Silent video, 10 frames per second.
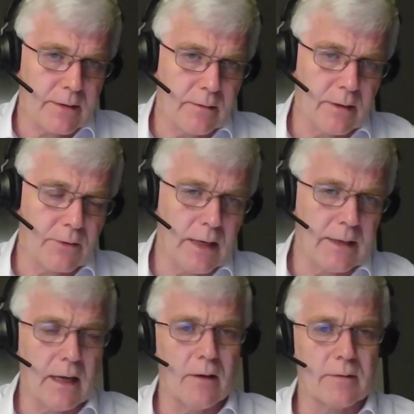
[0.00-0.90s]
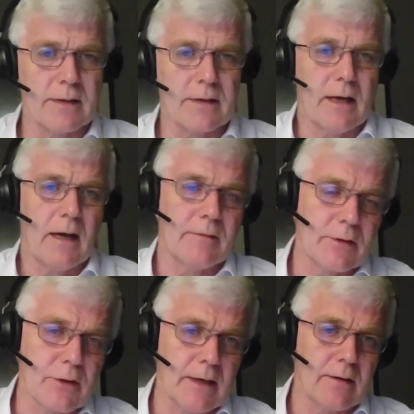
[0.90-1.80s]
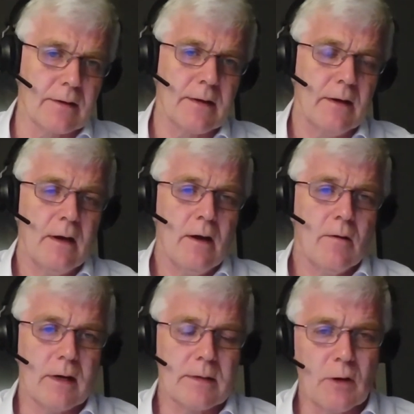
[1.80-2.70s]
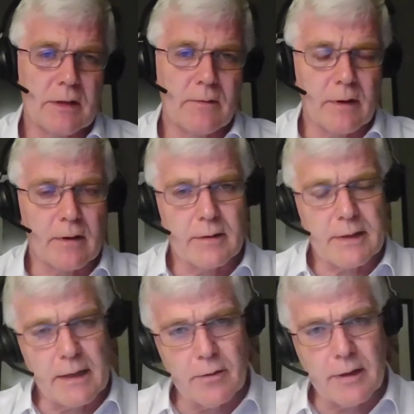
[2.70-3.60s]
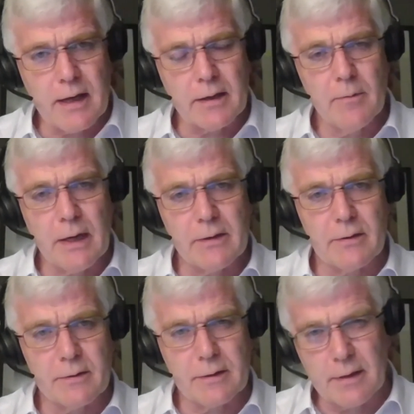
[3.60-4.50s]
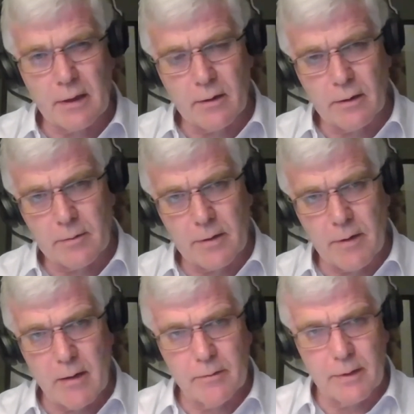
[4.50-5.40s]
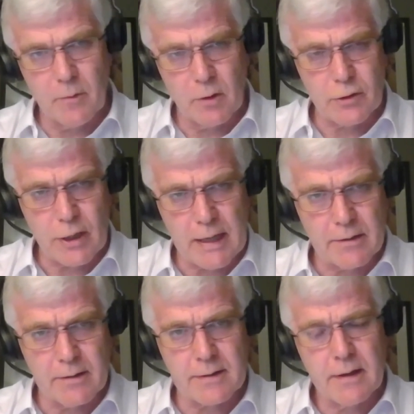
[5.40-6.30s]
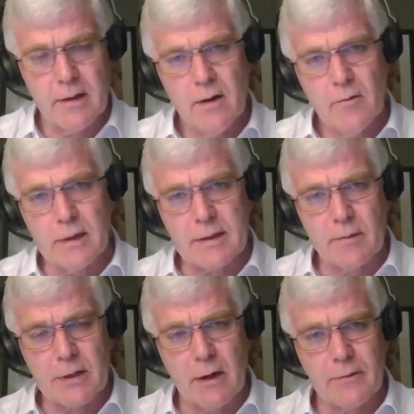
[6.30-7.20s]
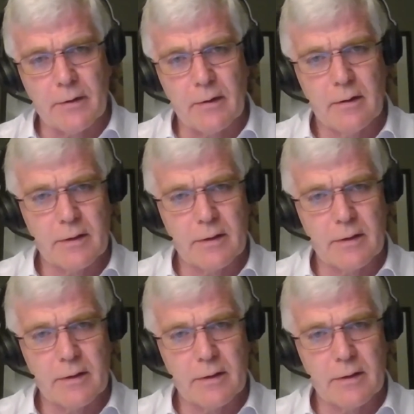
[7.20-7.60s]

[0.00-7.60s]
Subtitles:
So the trading houses have the traders, whereas most of our, say, UK competitors are the other way around. They're more traders with some software.